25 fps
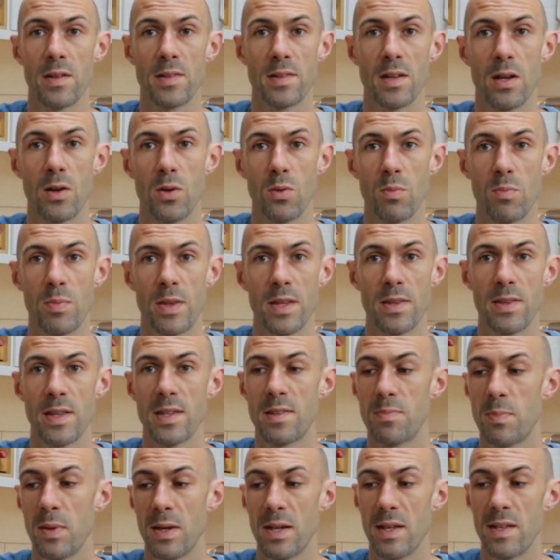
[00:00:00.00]
So
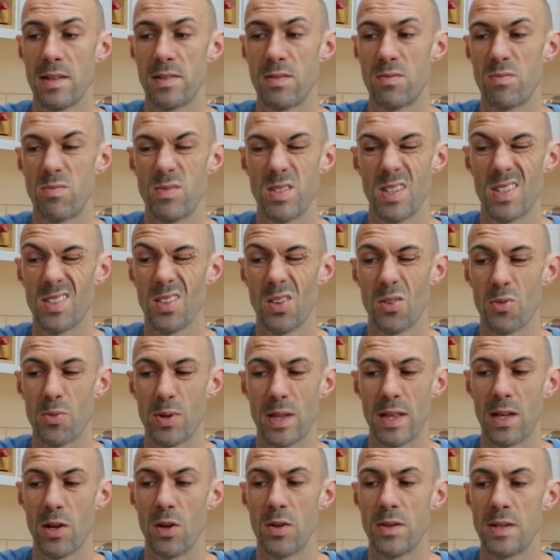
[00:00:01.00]
this bit is just all
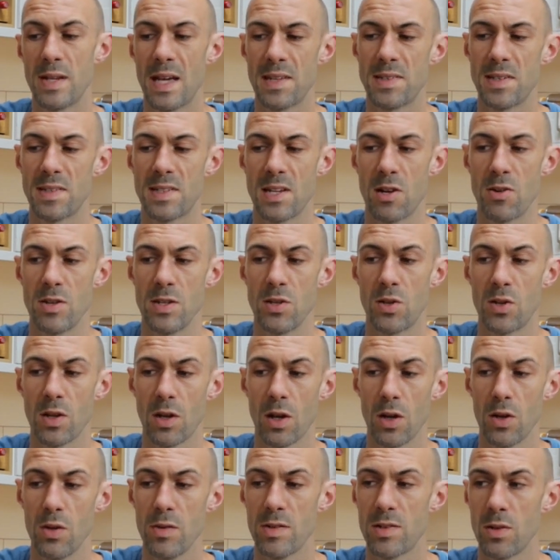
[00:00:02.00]
really unnecessary. You could
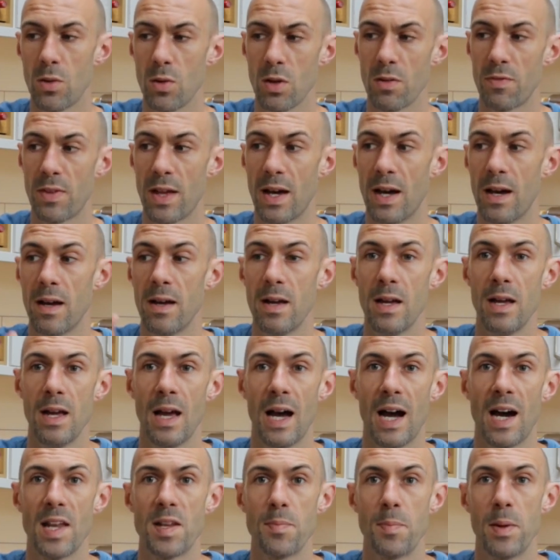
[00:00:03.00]
lose all of that,
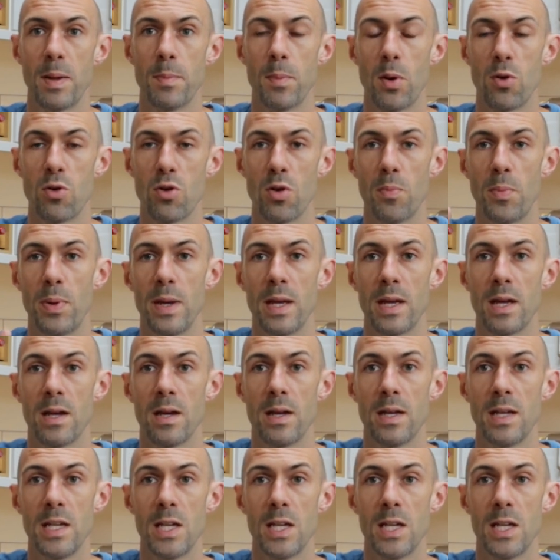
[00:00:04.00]
add a bit more up here.